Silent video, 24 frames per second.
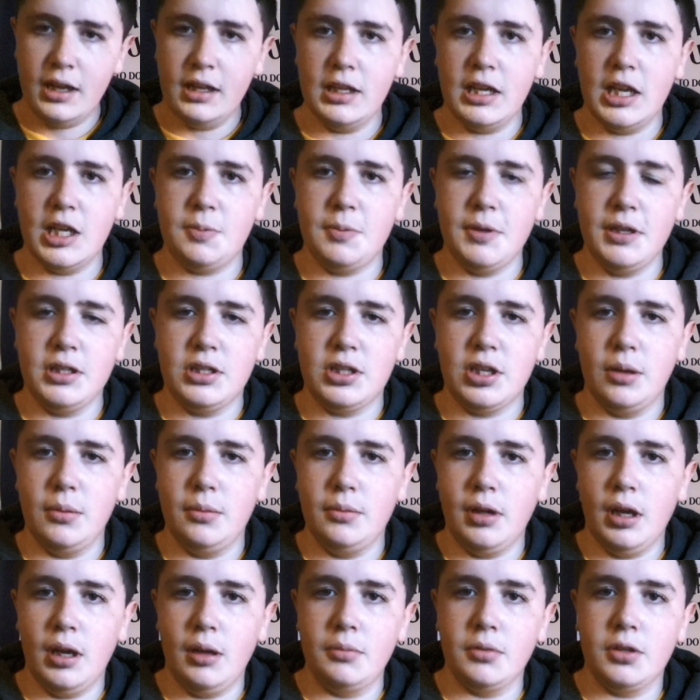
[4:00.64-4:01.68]
There's been
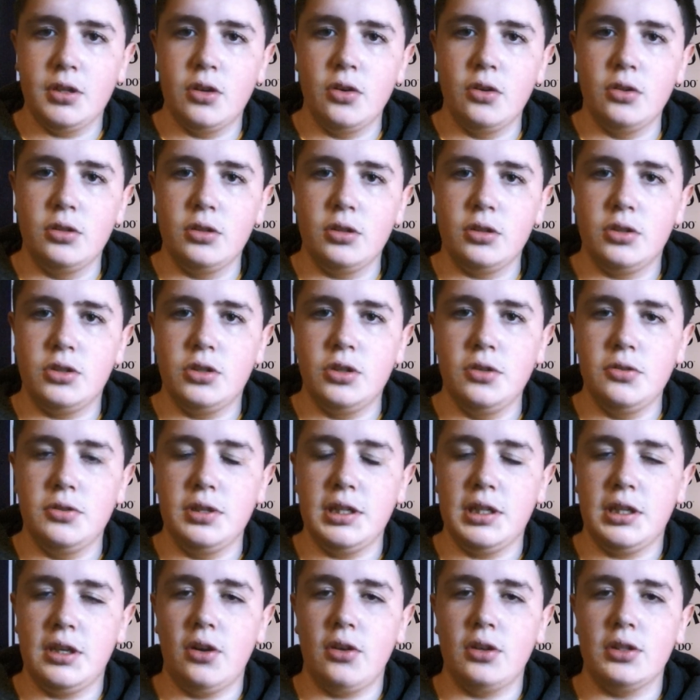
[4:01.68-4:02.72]
some um, good,
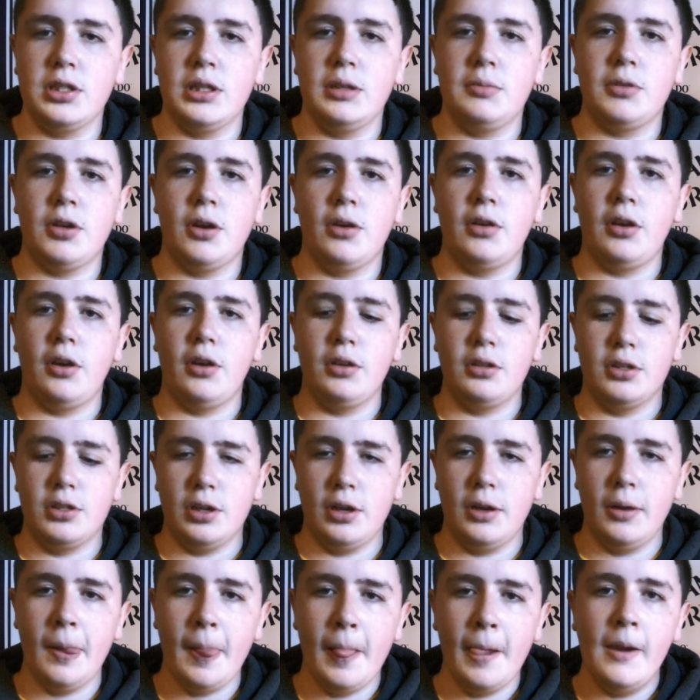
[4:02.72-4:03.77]
juicy gossip going on,
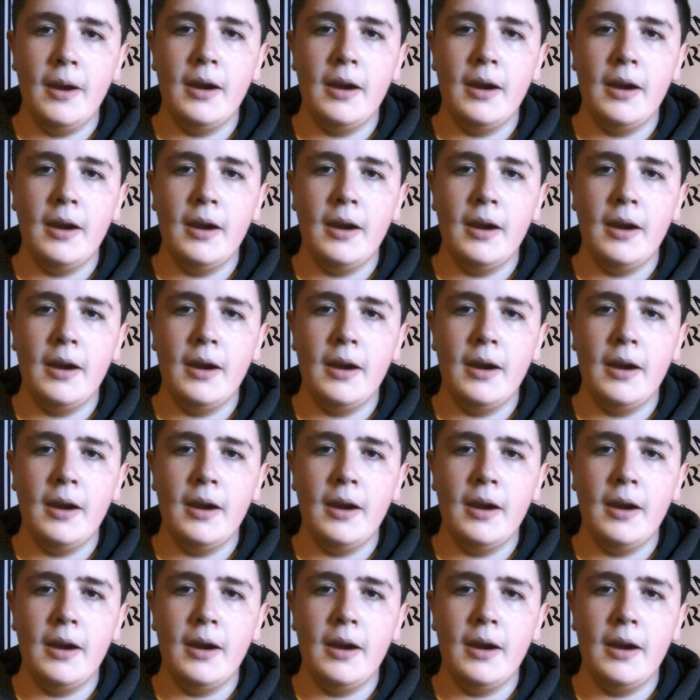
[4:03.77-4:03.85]
so